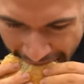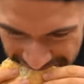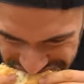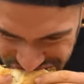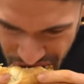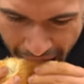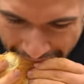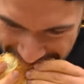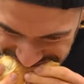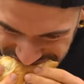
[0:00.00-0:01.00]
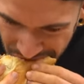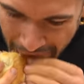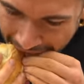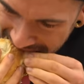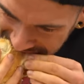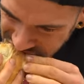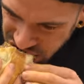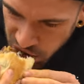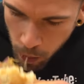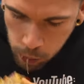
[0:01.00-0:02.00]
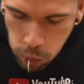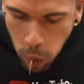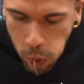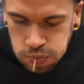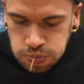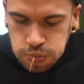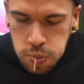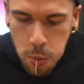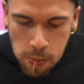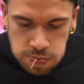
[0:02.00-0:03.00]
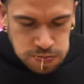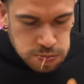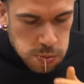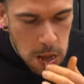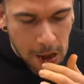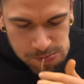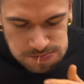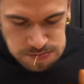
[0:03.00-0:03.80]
I'm letting everybody know the food's great. It's not just for show.